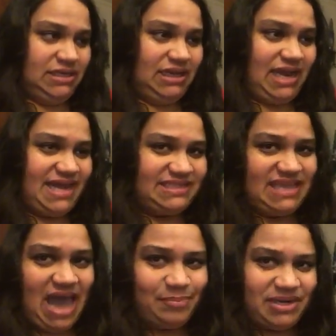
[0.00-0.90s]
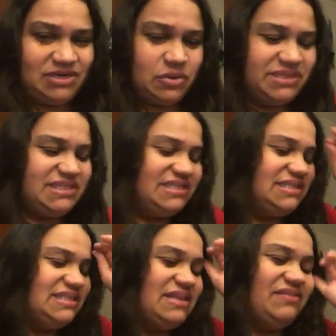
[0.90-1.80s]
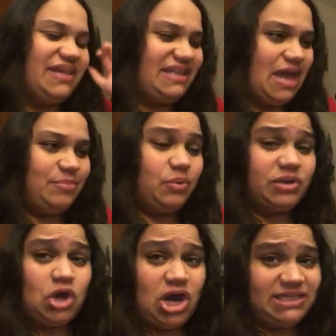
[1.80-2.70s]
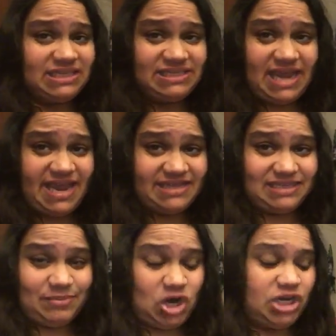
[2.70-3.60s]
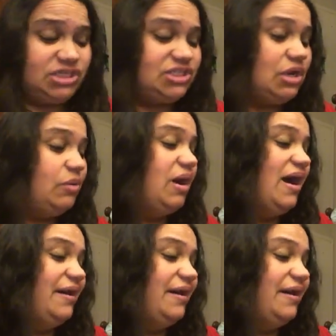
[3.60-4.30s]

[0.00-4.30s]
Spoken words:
like tapping noises and stuff like that. But regardless, it's ASMR. So